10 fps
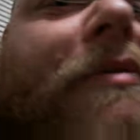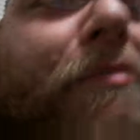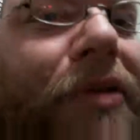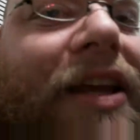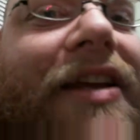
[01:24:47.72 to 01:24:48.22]

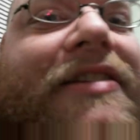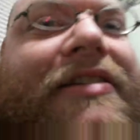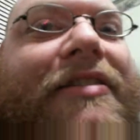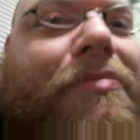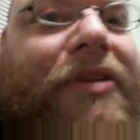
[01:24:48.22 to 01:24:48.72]

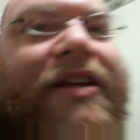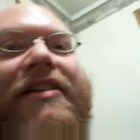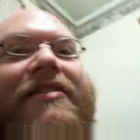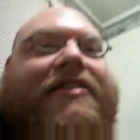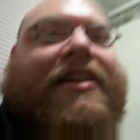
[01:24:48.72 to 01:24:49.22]
please,
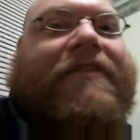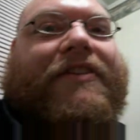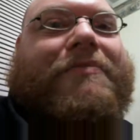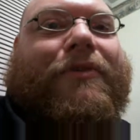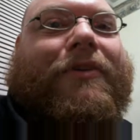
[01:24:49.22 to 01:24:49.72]
please give us
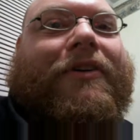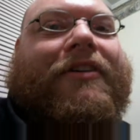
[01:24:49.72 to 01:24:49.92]
more.